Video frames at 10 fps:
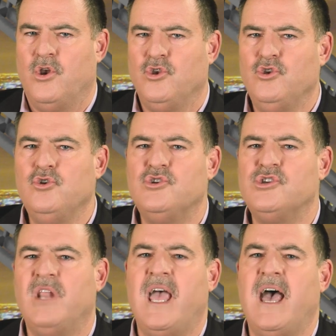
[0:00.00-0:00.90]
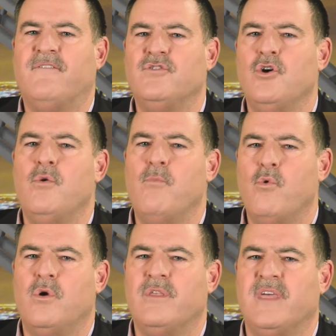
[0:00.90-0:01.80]
you should have no
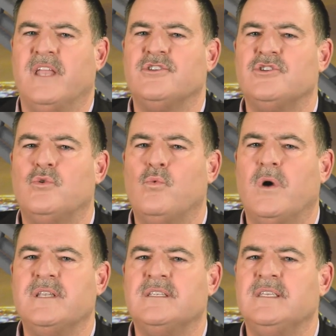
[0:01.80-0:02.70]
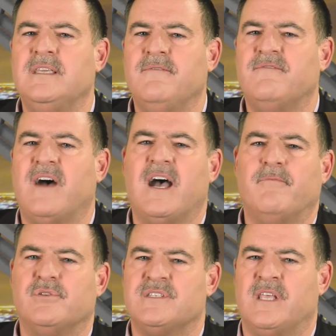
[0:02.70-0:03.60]
more than
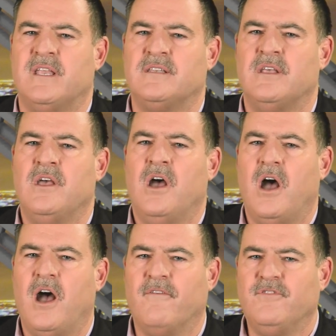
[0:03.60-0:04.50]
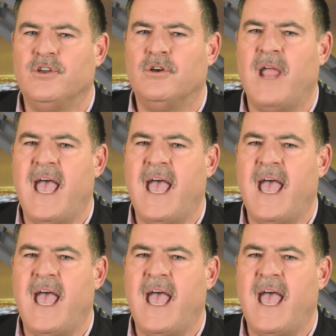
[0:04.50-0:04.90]
25% of your